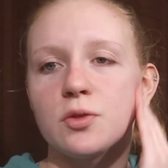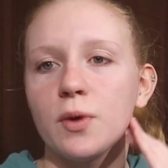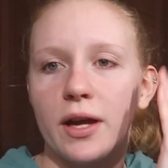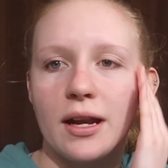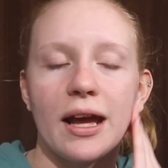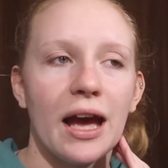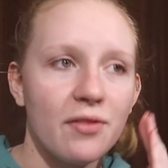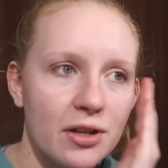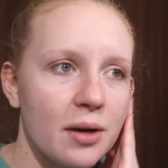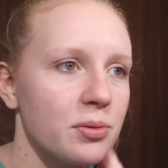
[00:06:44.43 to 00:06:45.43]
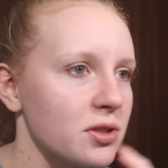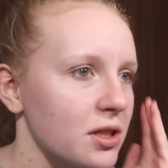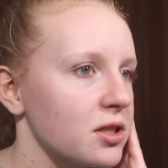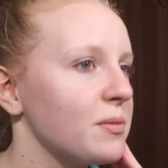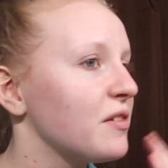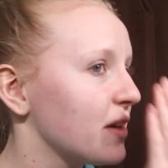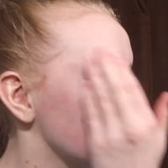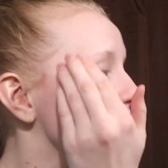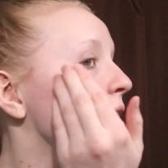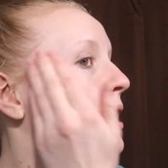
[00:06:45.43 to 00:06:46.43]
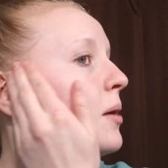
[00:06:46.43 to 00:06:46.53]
when I have a couple zits on my face